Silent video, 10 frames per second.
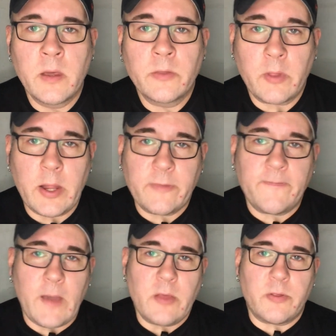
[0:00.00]
So let's
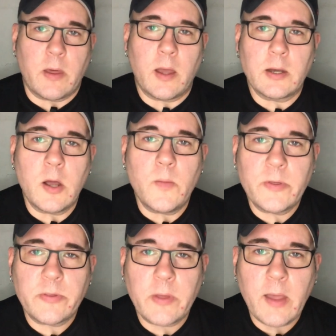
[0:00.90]
face it, Adobe
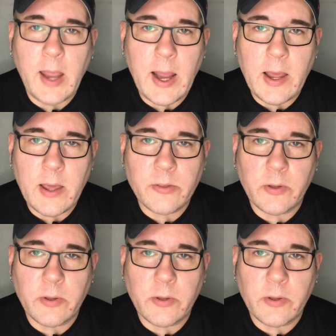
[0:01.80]
still has